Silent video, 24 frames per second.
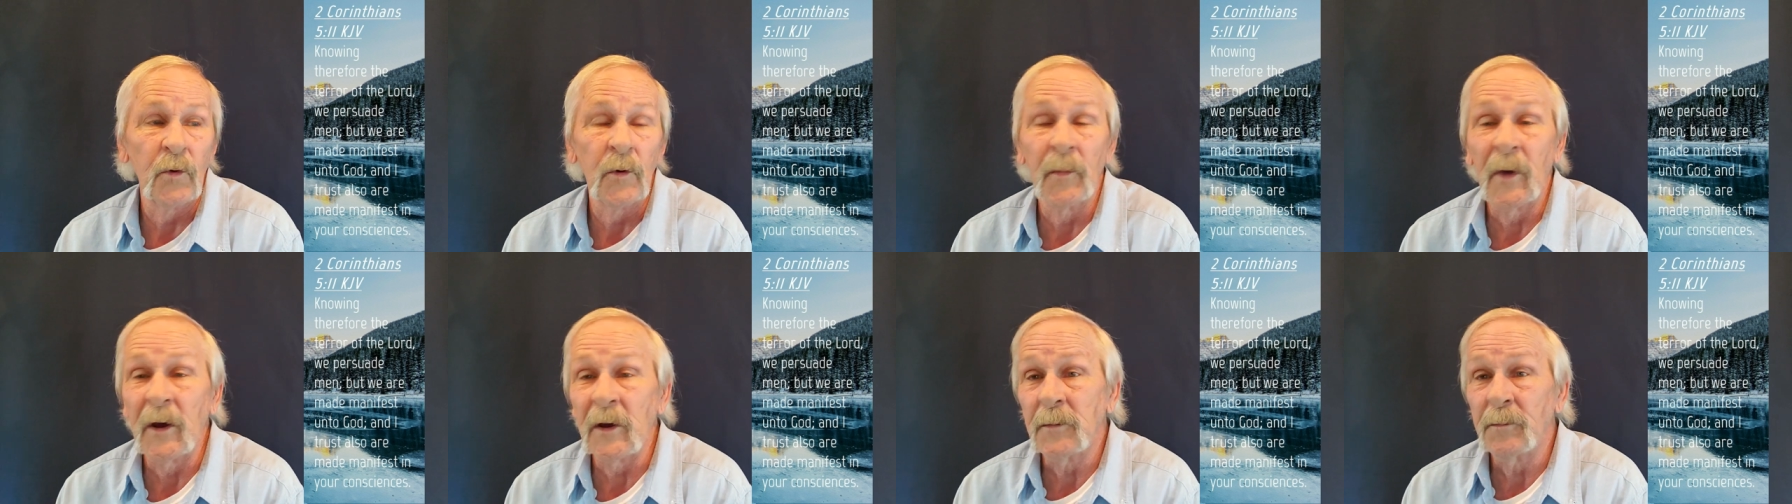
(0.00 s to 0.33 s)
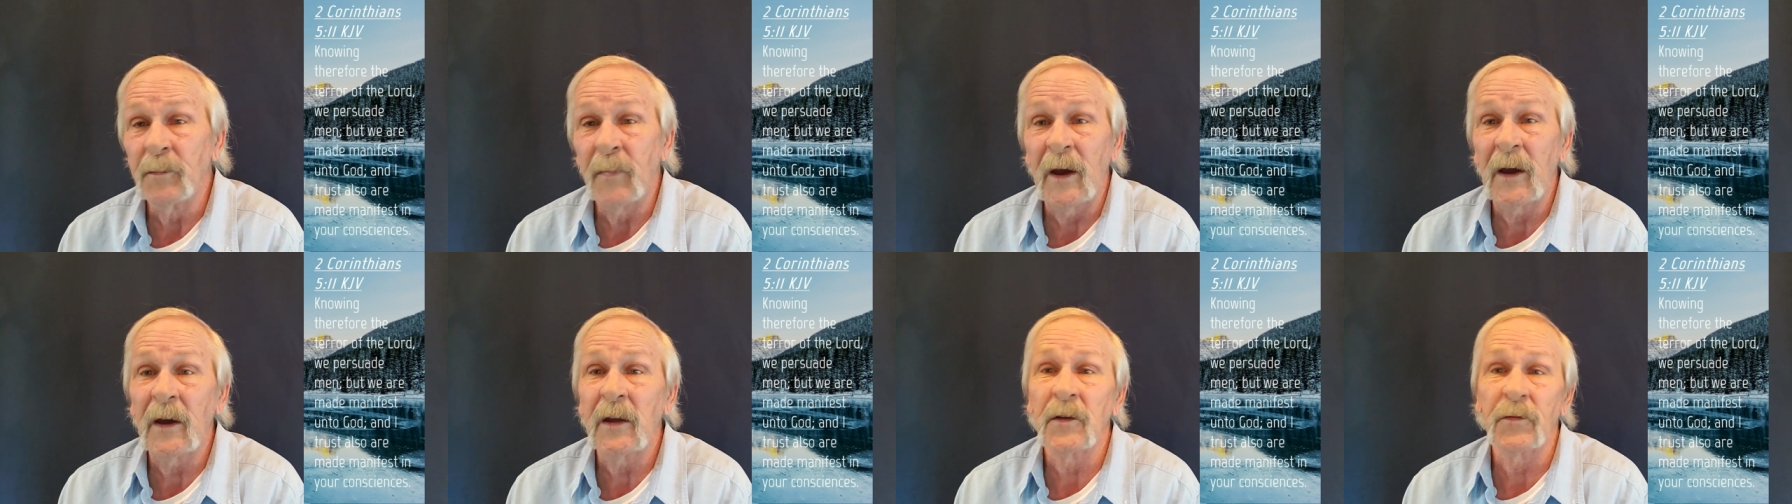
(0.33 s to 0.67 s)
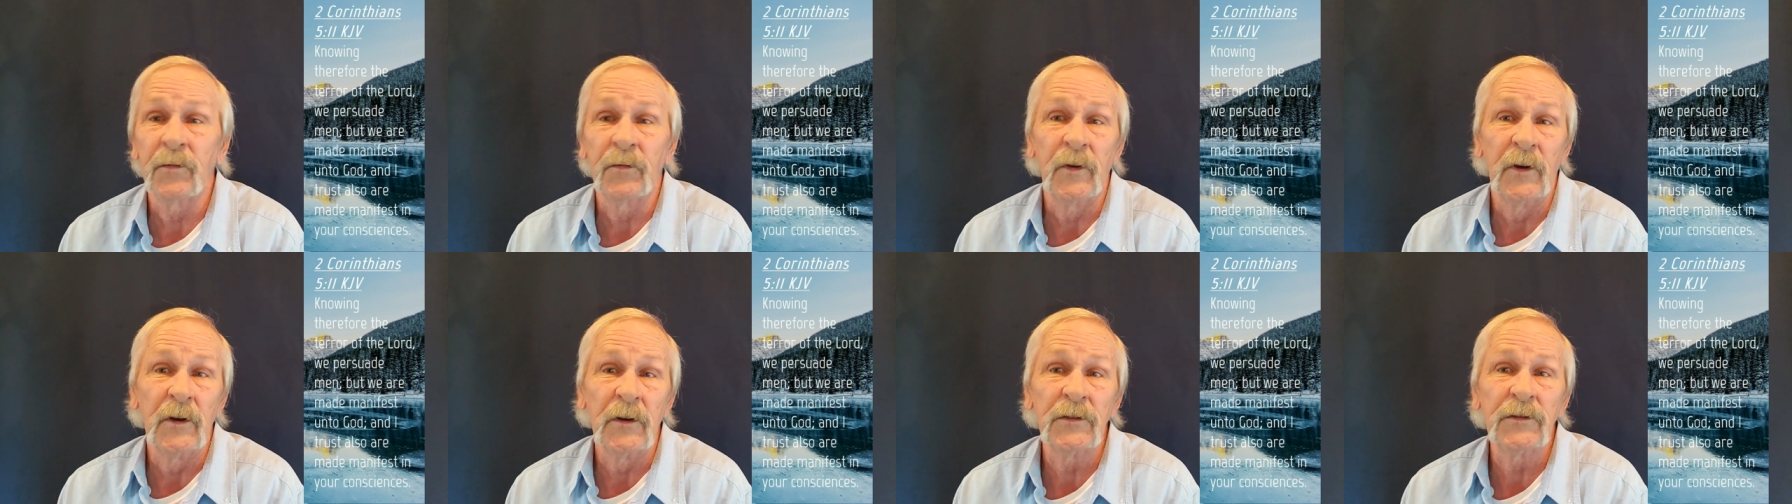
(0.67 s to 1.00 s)
made
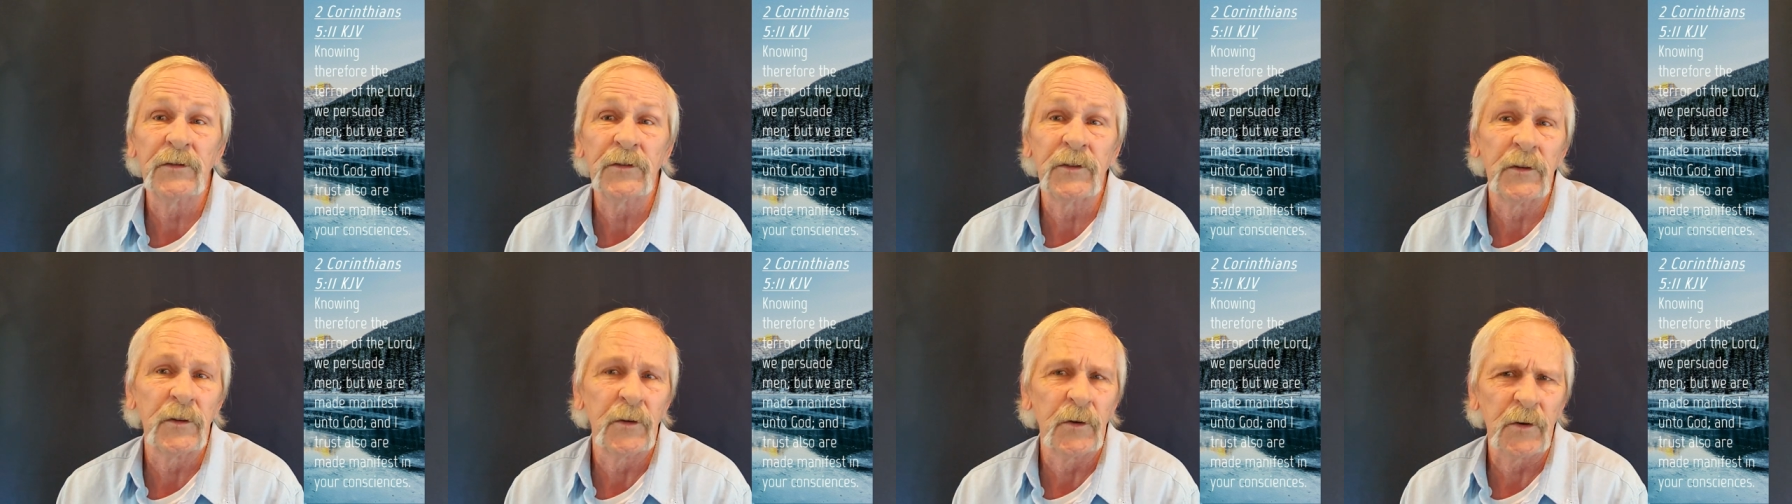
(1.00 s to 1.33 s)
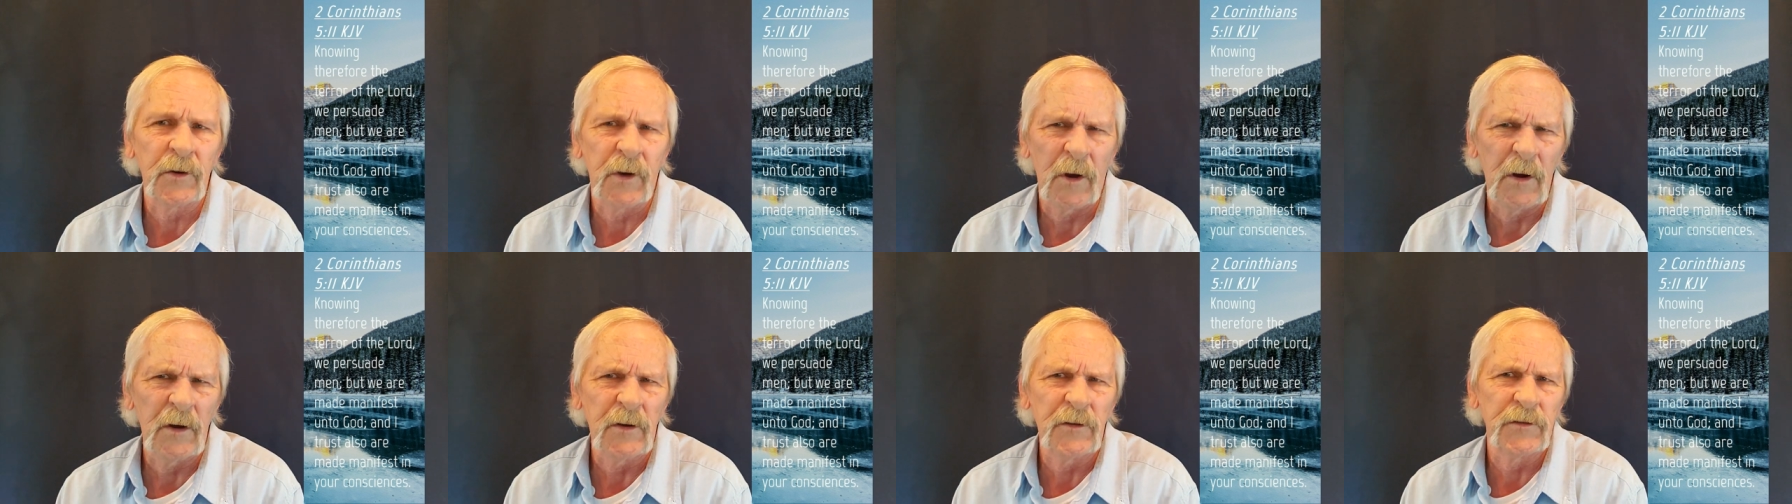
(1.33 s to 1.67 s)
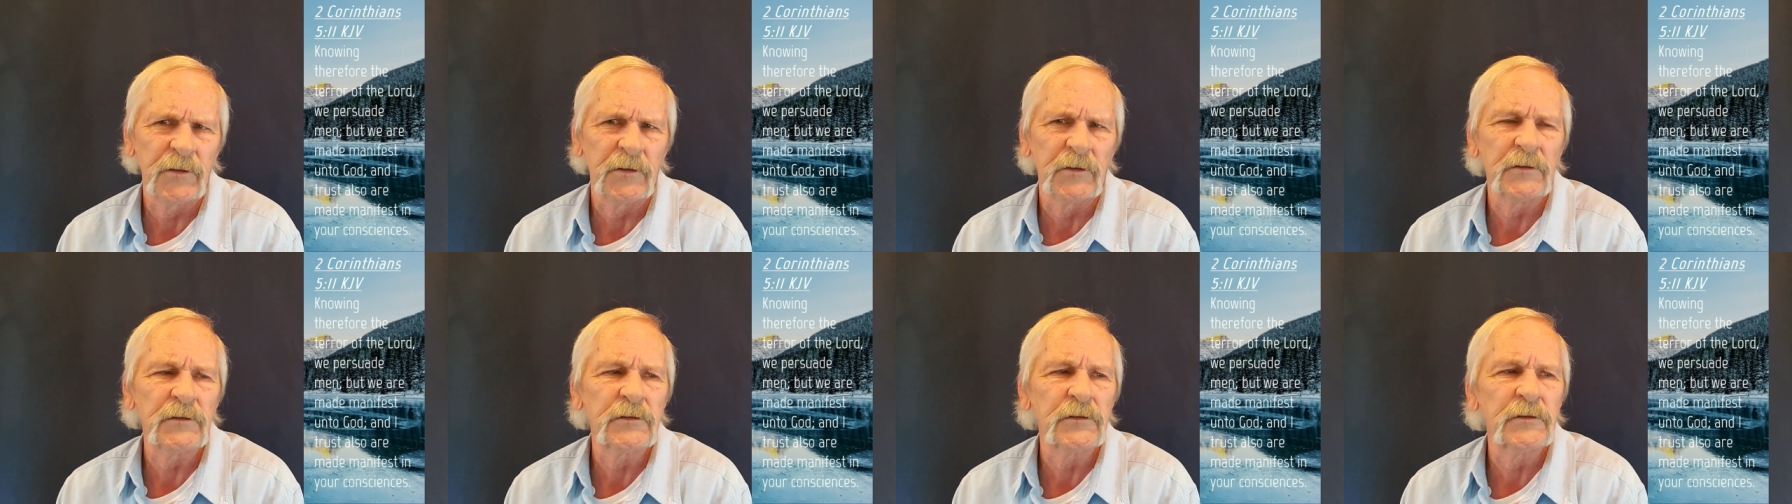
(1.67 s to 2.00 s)
manifest in their
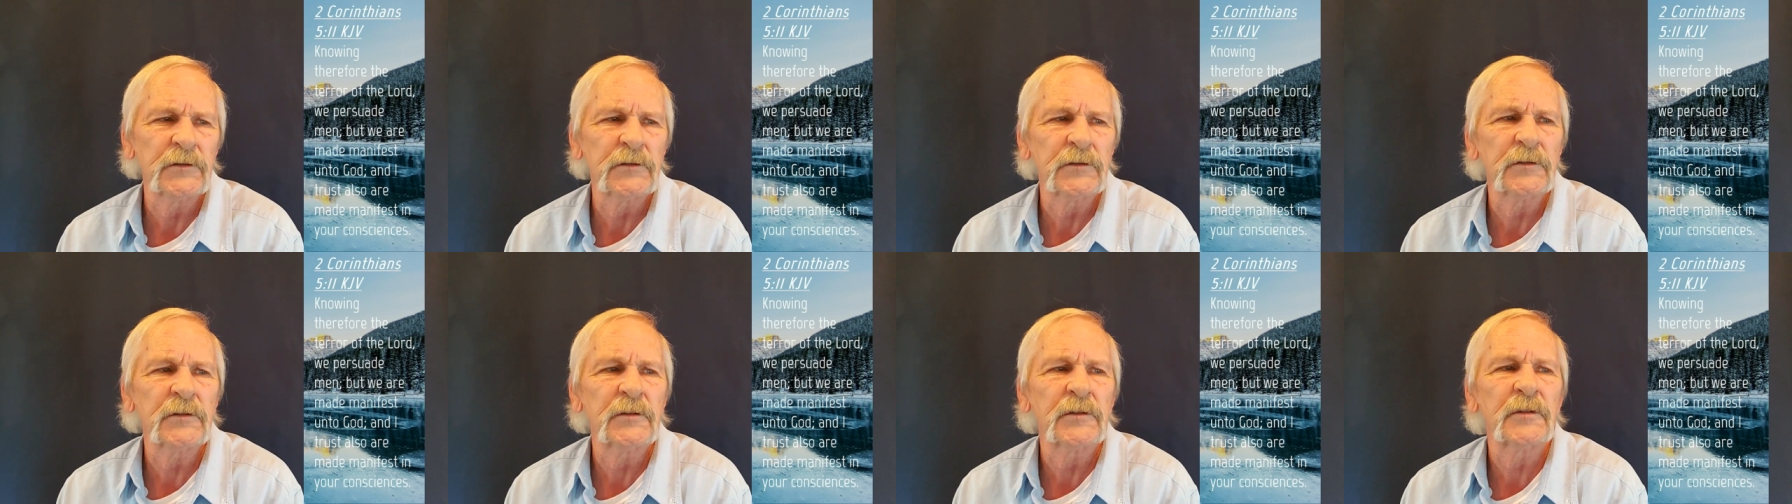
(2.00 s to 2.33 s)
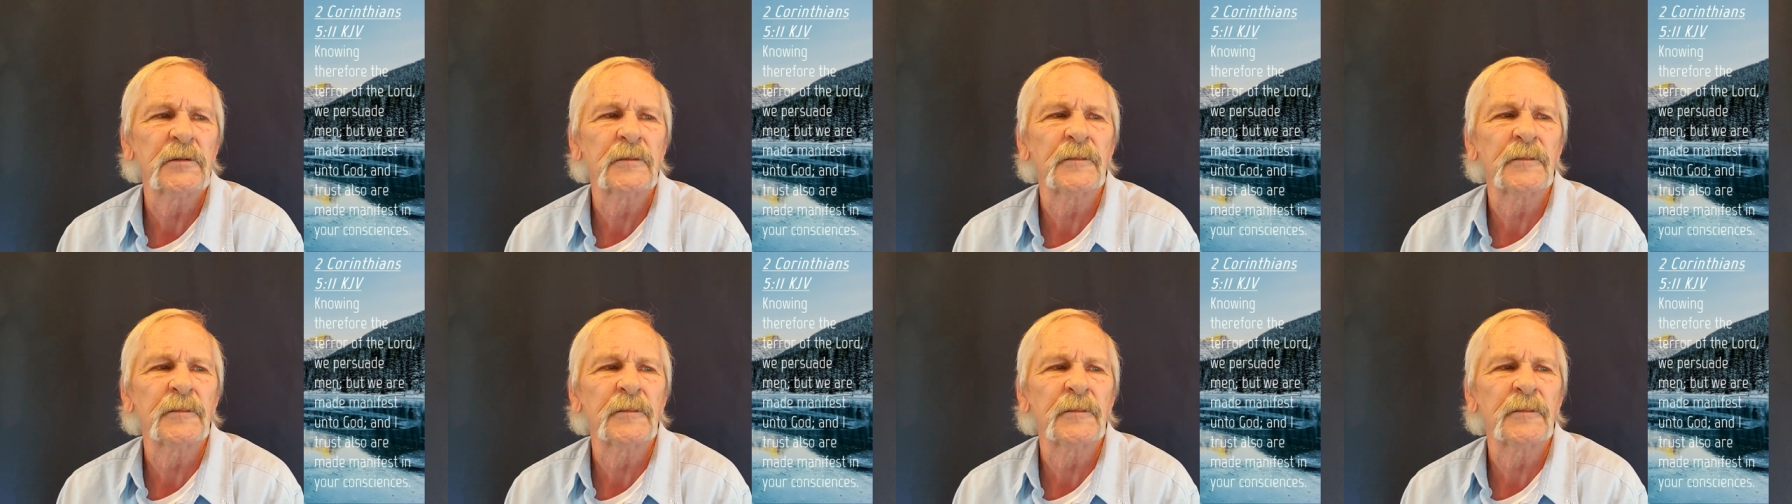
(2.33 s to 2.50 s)
consciences.